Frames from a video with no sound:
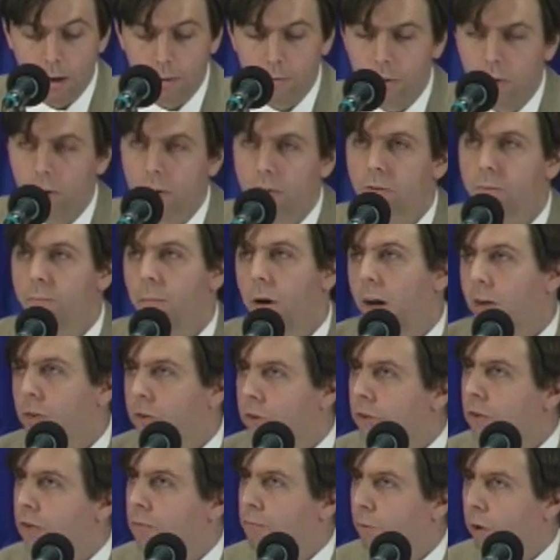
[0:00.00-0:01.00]
The spot
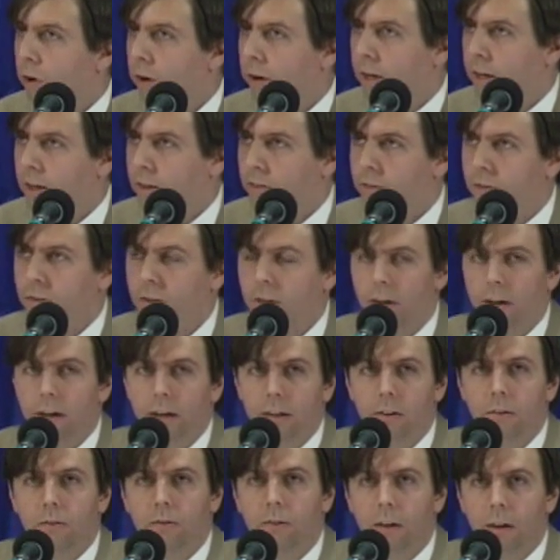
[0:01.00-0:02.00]
cheese market
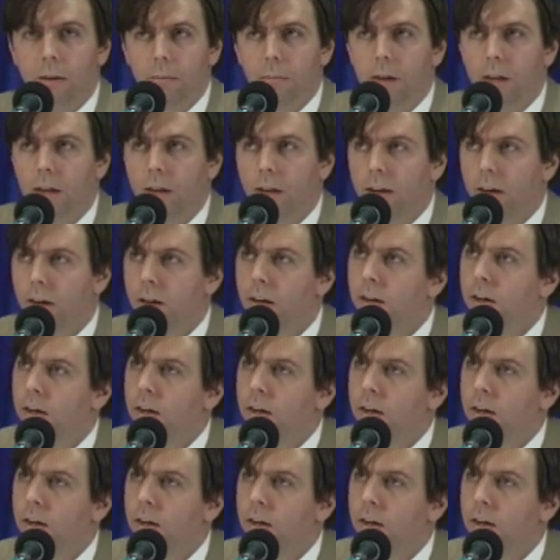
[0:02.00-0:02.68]
at the CME